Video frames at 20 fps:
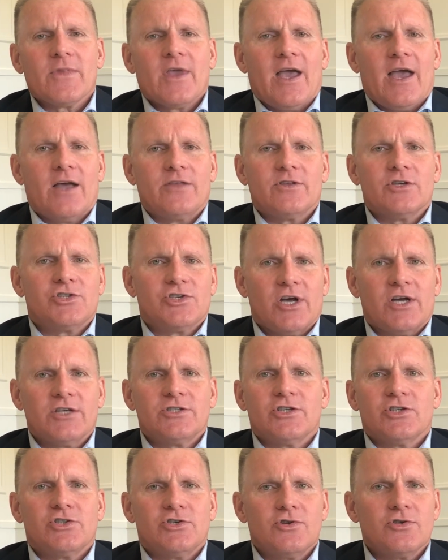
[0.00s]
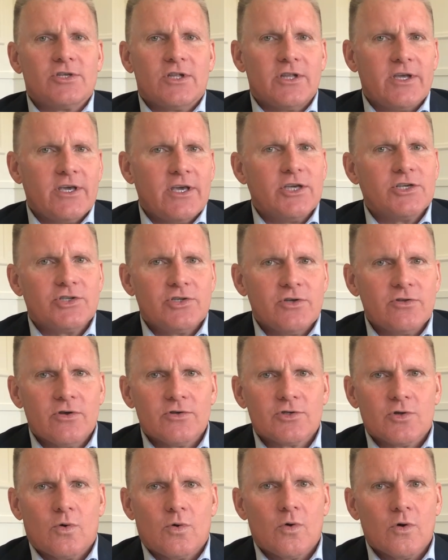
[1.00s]
And the judges usually issue
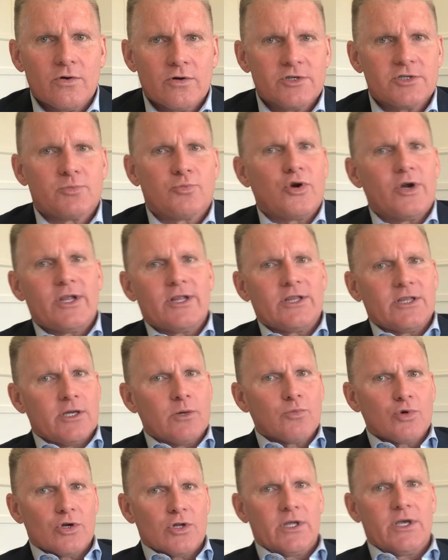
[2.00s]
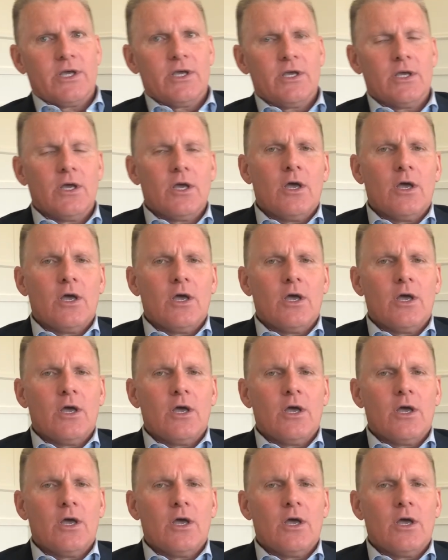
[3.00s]
those orders pretty liberally.